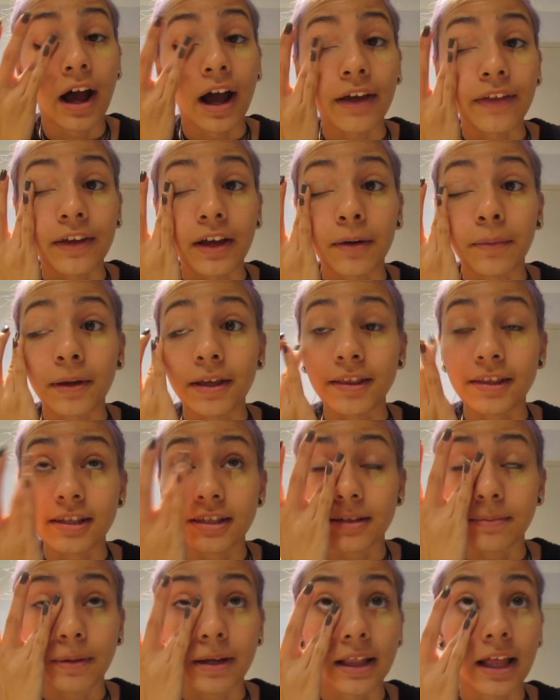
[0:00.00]
I think I made
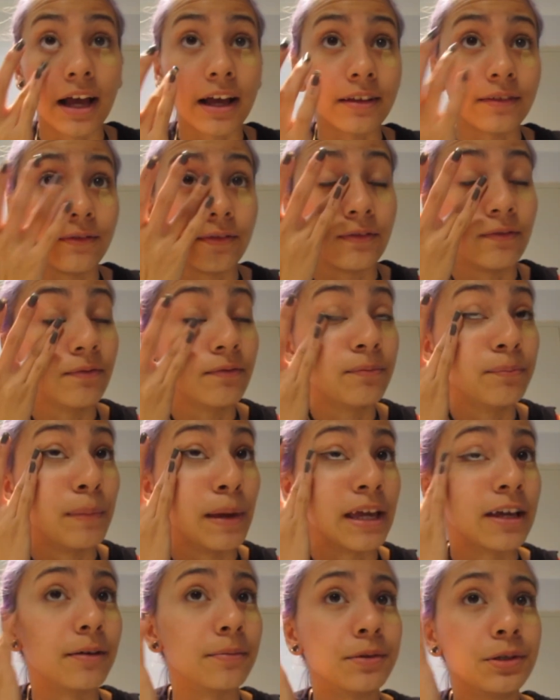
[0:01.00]
this in my last
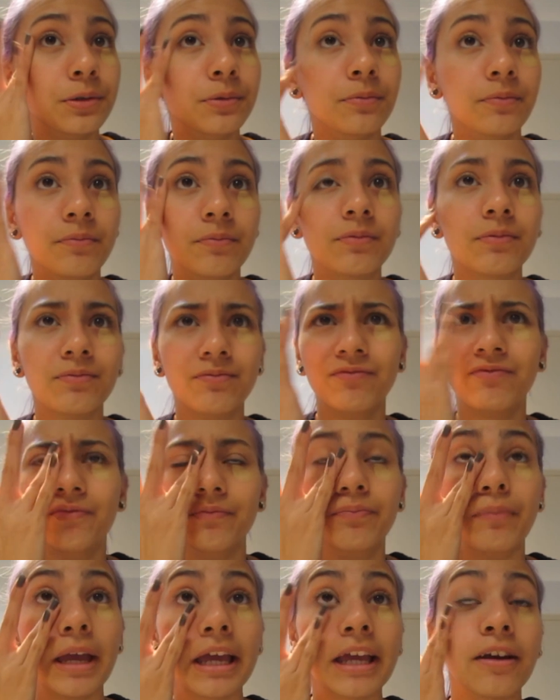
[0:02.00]
makeup to
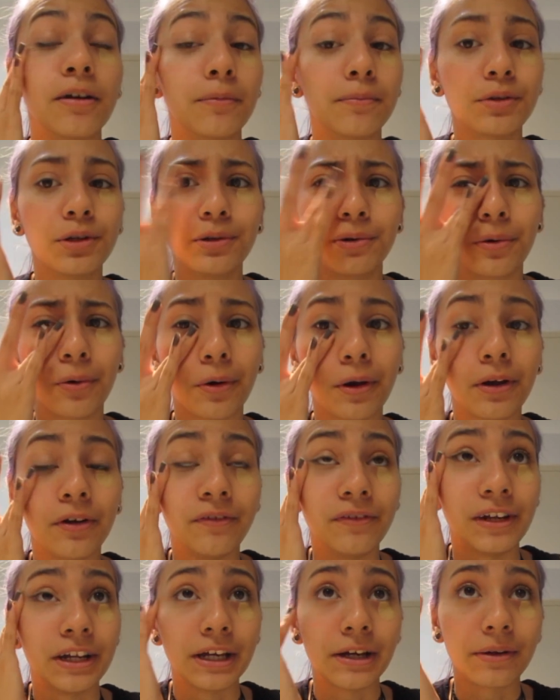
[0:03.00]
makeup
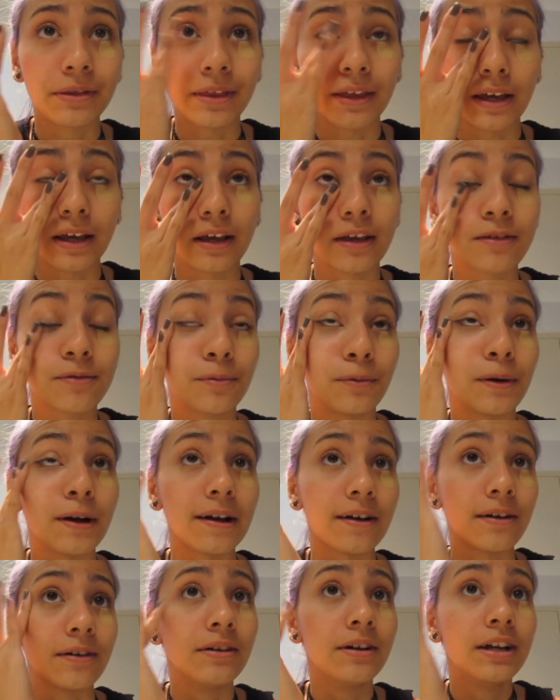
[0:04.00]
tutorial video thing as
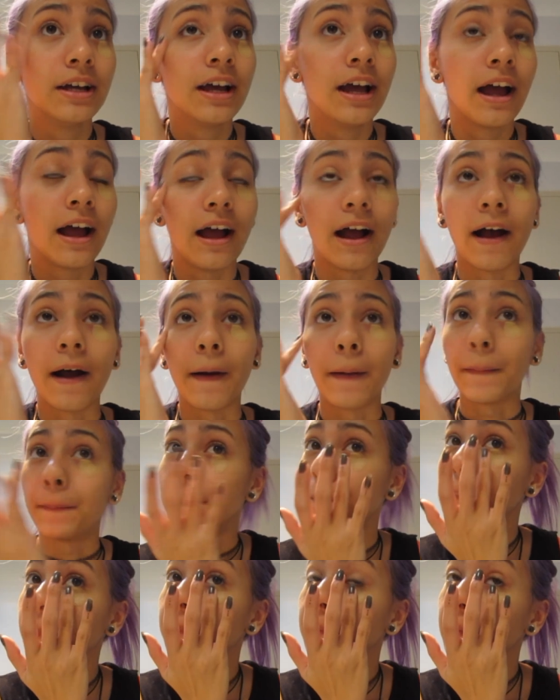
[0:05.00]
well.
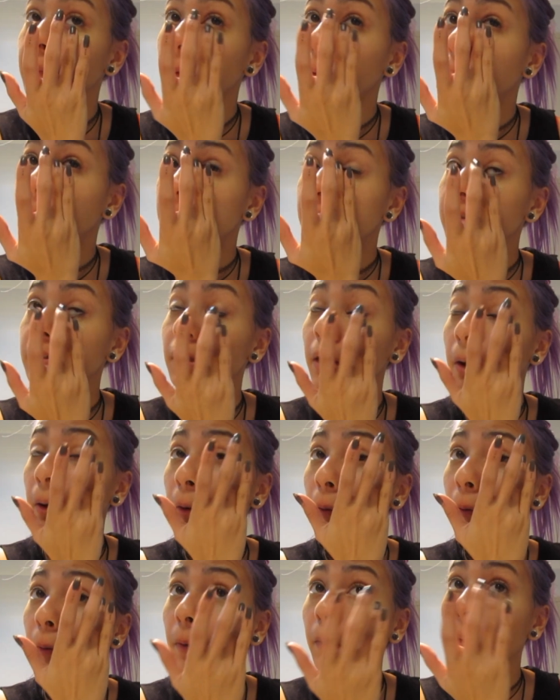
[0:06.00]
Um,
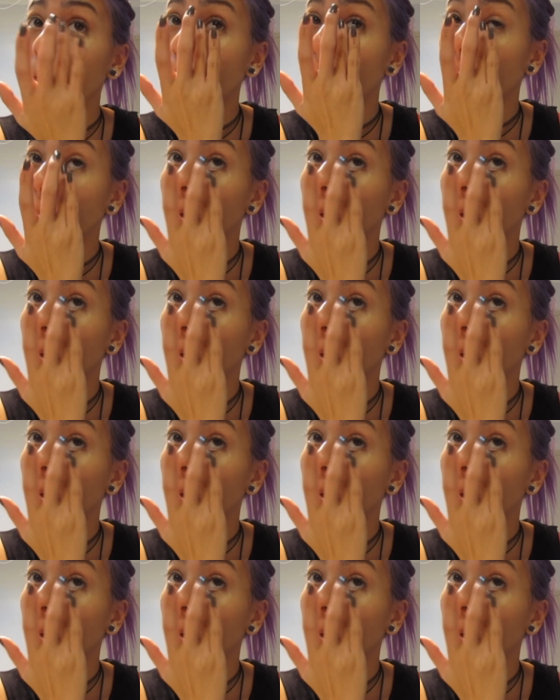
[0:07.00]
so